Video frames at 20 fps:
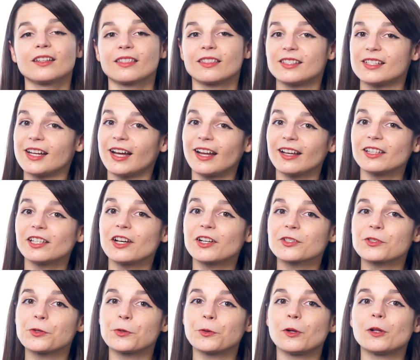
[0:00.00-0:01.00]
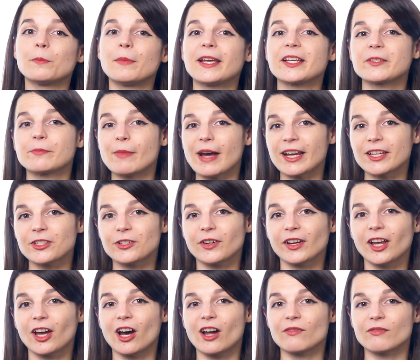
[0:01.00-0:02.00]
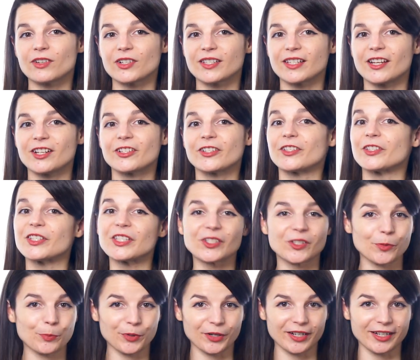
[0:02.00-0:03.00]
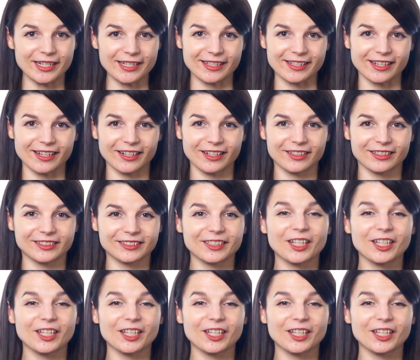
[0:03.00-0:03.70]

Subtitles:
The Dialog tool makes mastering conversations super easy.